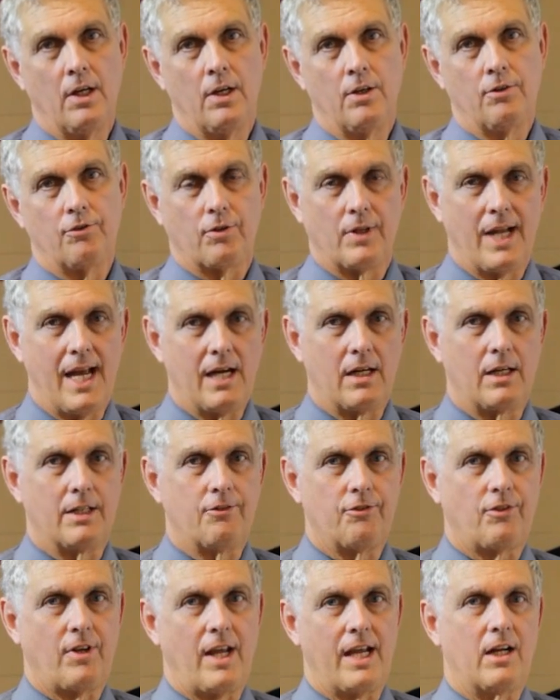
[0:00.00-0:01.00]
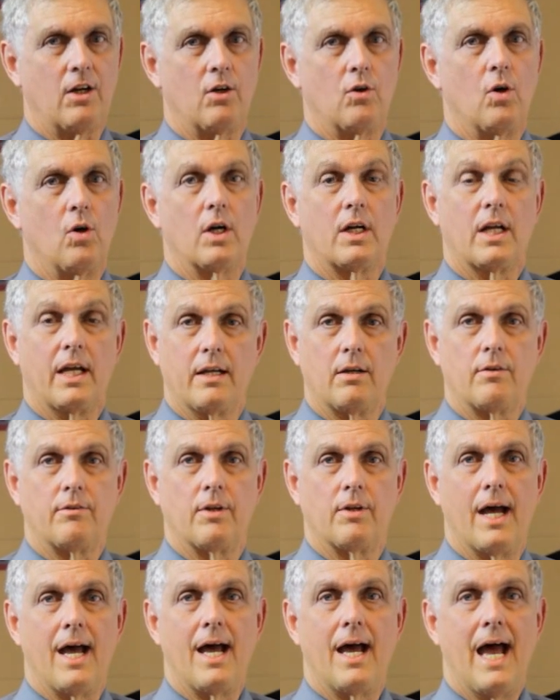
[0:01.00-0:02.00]
So now let's take a look at
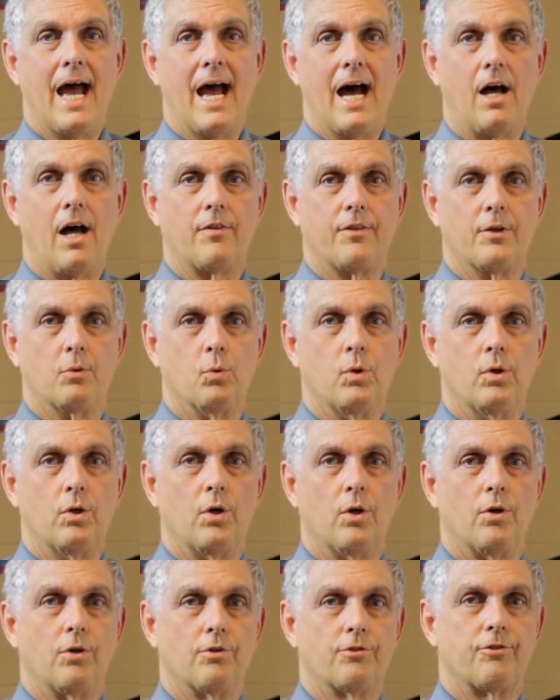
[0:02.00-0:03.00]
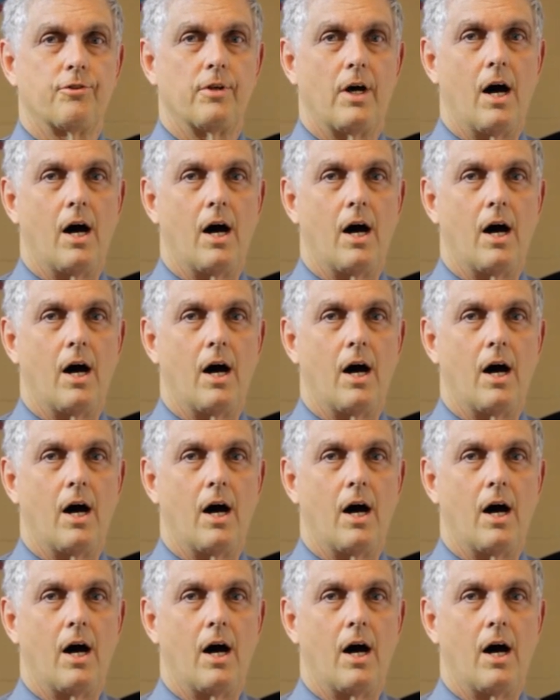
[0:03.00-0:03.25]
how the rules